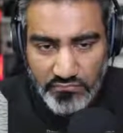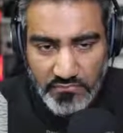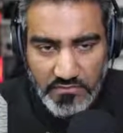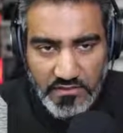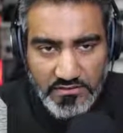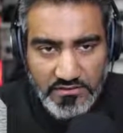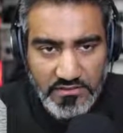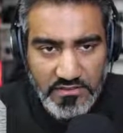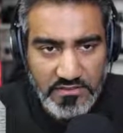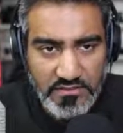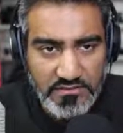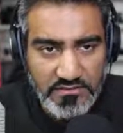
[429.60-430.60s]
Let's
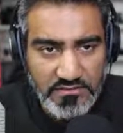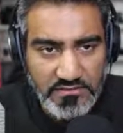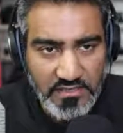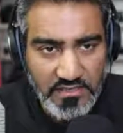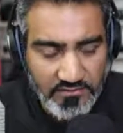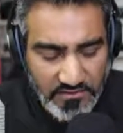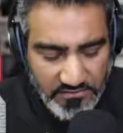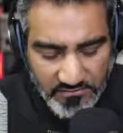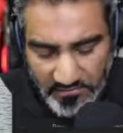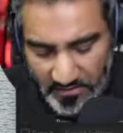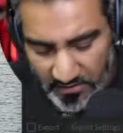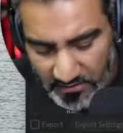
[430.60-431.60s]
save this
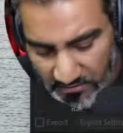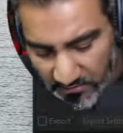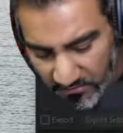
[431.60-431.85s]
file